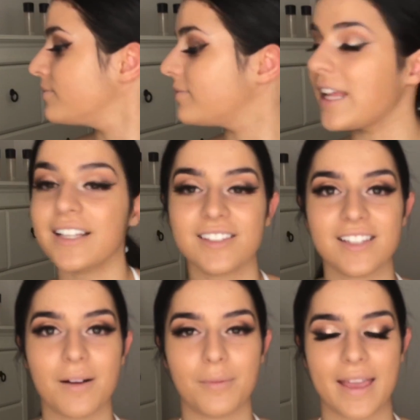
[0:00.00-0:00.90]
Next
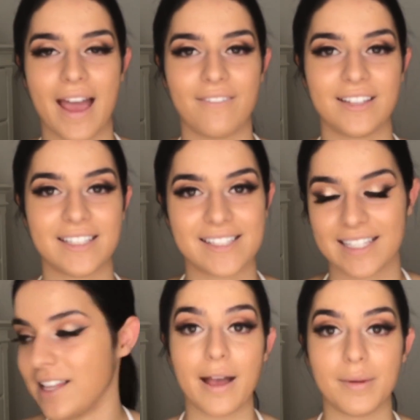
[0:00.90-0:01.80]
up we have
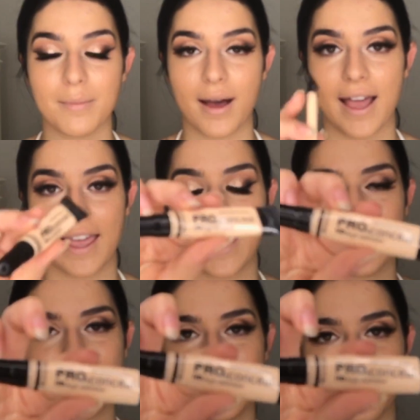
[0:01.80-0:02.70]
concealer. I have my
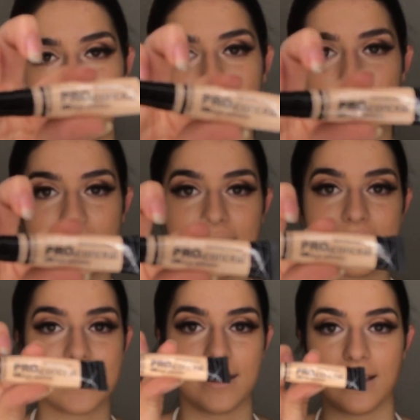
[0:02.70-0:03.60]
LA Girl Pro
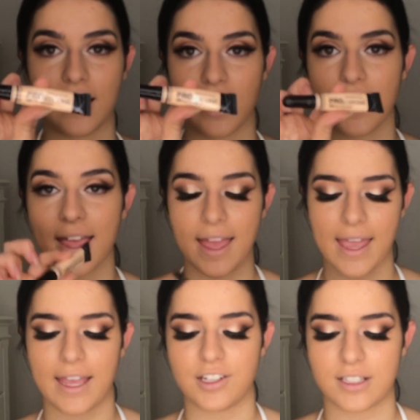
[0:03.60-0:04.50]
Concealer
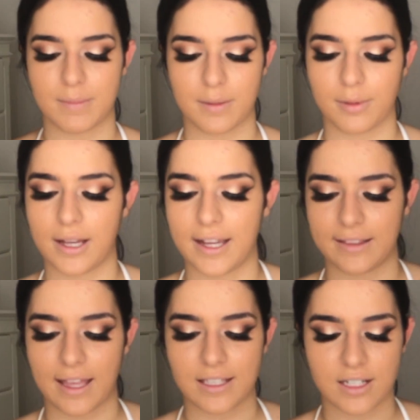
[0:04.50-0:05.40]
and just be
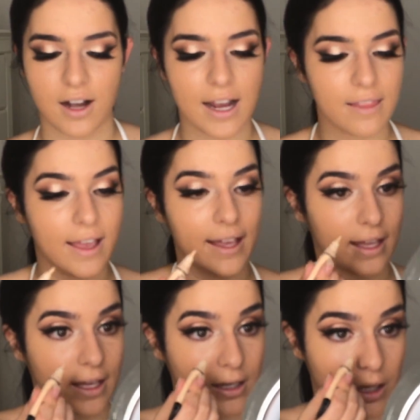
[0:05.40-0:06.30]
applying that to
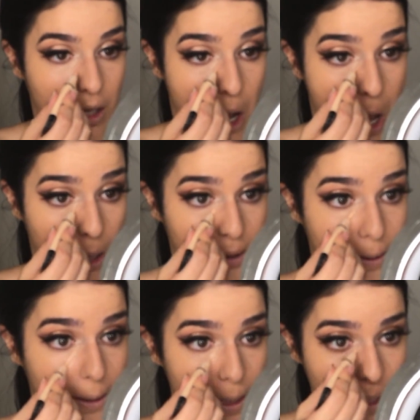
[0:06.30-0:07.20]
highlight and
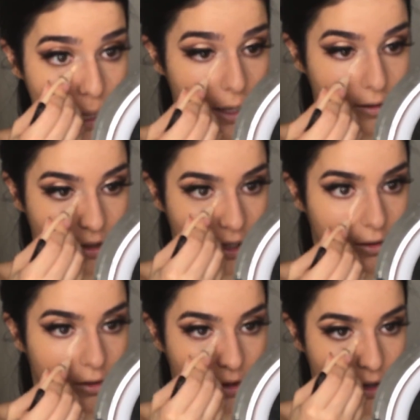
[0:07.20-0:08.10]
conceal
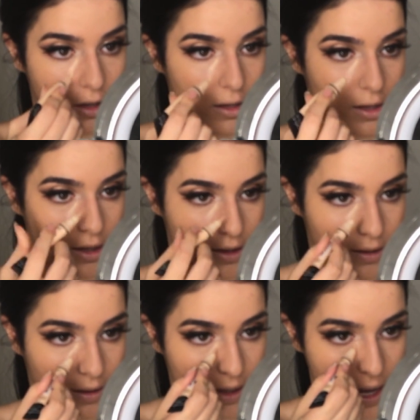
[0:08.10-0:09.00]
underneath
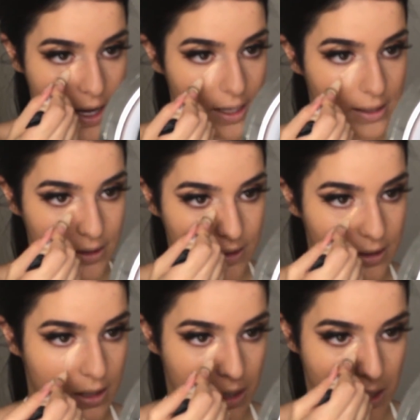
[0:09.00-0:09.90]
the eyes.